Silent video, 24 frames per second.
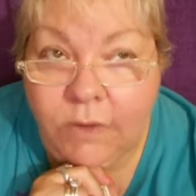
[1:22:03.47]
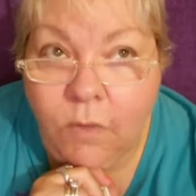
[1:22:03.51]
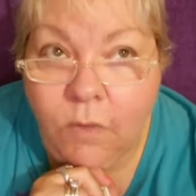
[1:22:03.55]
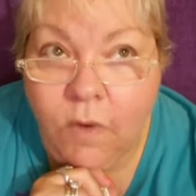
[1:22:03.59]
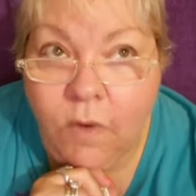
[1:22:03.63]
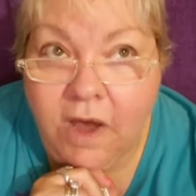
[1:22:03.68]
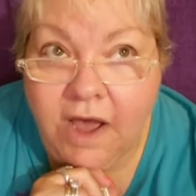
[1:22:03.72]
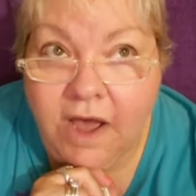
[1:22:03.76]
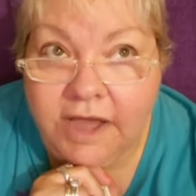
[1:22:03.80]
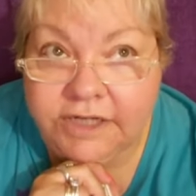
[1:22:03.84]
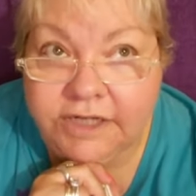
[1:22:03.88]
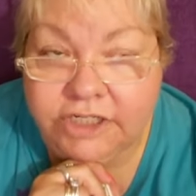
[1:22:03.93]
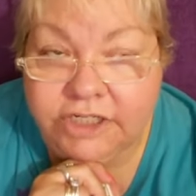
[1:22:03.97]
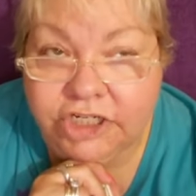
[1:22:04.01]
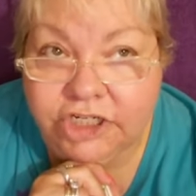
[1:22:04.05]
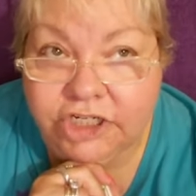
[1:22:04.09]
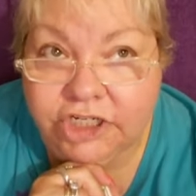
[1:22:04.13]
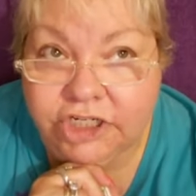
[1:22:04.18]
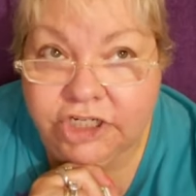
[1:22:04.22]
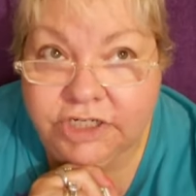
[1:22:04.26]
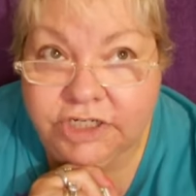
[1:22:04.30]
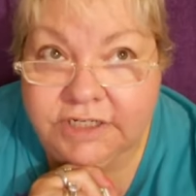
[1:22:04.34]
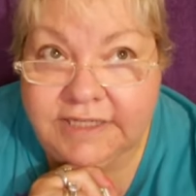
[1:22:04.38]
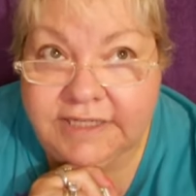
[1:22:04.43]

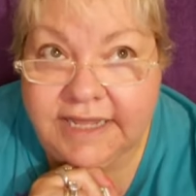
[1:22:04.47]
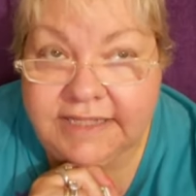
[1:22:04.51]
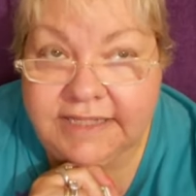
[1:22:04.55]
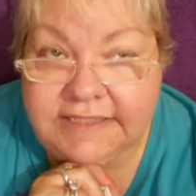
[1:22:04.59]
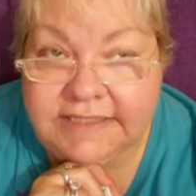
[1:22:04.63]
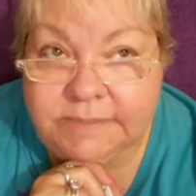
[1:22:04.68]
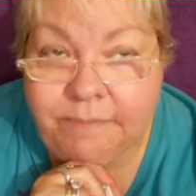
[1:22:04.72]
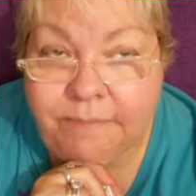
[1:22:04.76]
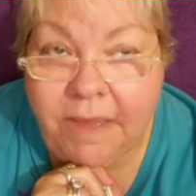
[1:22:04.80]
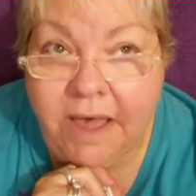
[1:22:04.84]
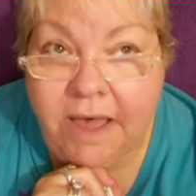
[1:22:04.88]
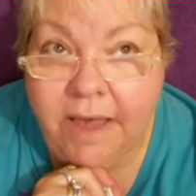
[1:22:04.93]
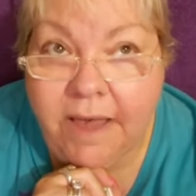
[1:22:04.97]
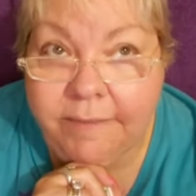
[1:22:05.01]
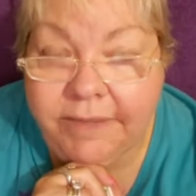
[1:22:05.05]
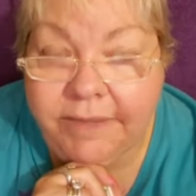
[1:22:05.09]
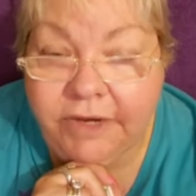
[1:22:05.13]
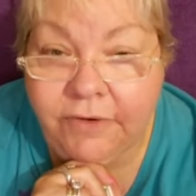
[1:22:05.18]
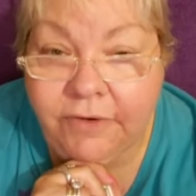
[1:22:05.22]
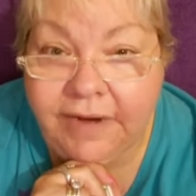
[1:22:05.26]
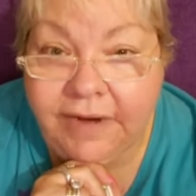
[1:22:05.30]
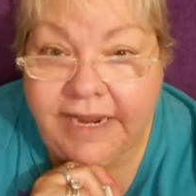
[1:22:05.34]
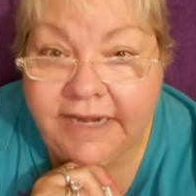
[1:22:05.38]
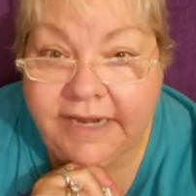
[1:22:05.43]
wash that's
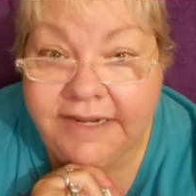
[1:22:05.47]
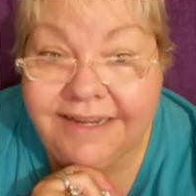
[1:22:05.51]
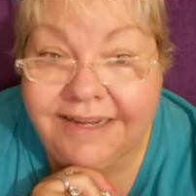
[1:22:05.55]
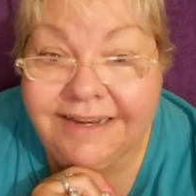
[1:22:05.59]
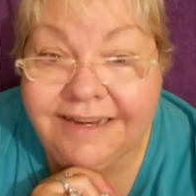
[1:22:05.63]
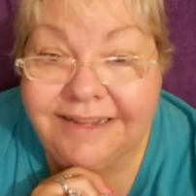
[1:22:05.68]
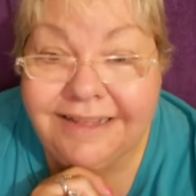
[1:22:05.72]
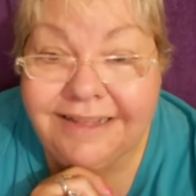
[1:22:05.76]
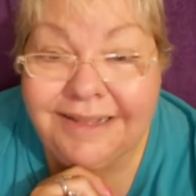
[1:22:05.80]
pomegranate.